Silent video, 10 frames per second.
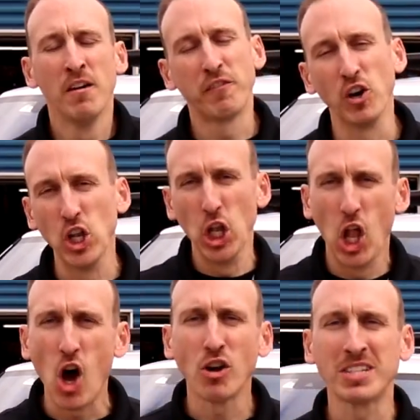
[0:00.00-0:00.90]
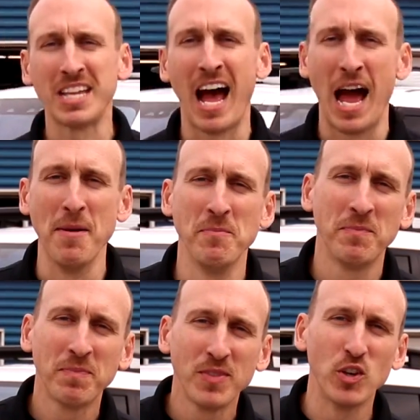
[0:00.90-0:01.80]
For a long time,
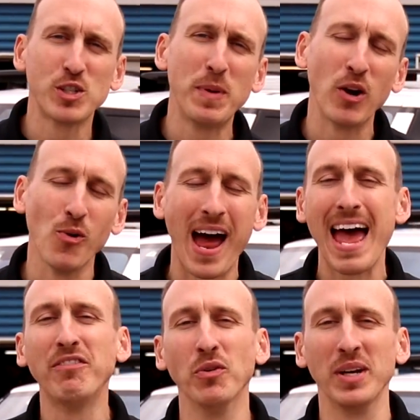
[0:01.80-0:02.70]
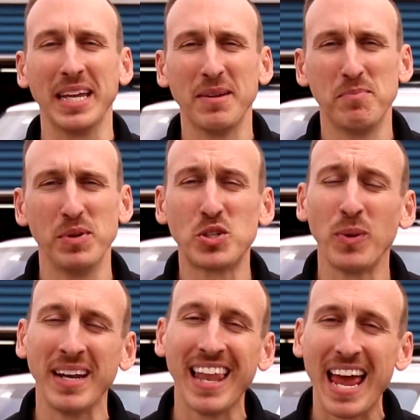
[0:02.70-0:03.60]
there's been a rivalry
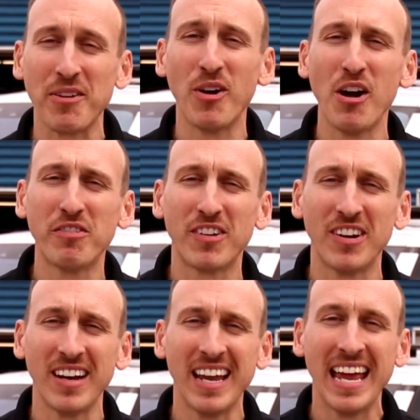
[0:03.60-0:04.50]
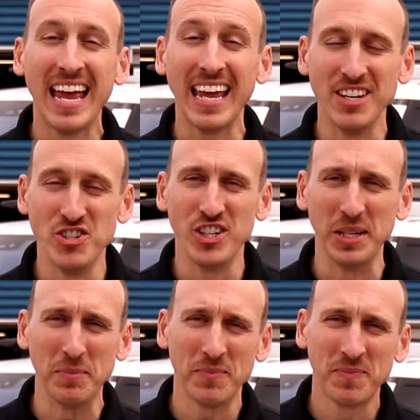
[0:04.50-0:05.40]
between Land Rover and
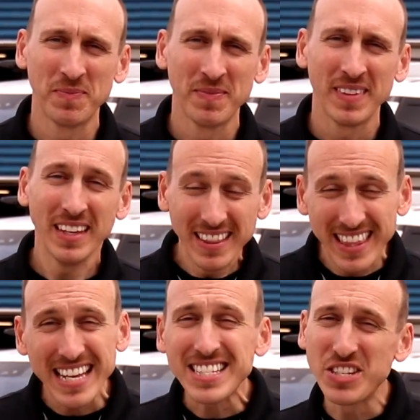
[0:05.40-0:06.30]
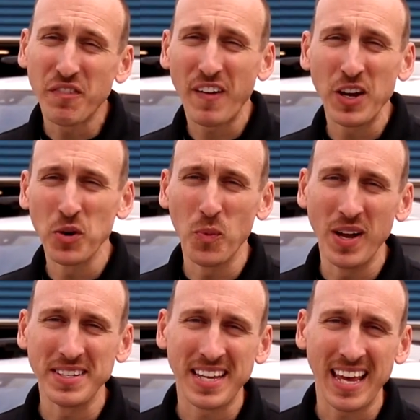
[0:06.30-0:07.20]
Jeep. This Defender
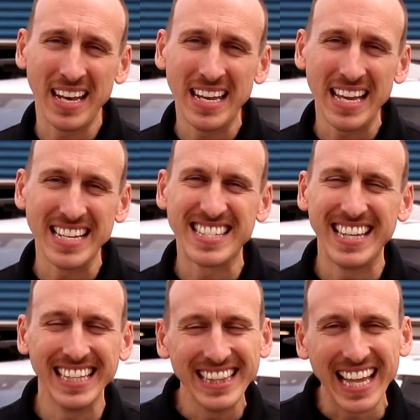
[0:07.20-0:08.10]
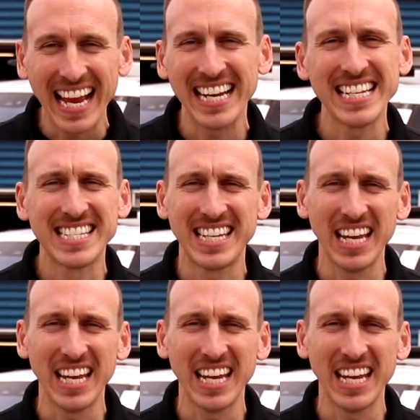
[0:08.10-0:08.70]
110 is the latest